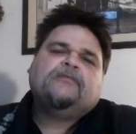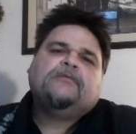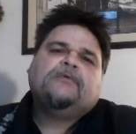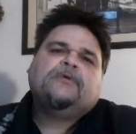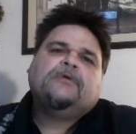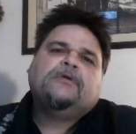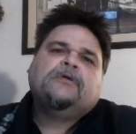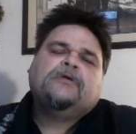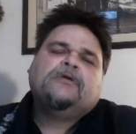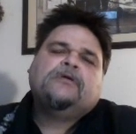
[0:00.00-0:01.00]

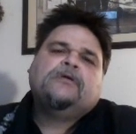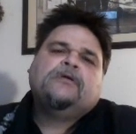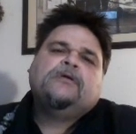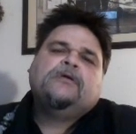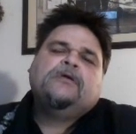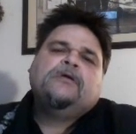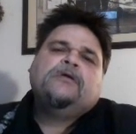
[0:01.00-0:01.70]
Nothing is said.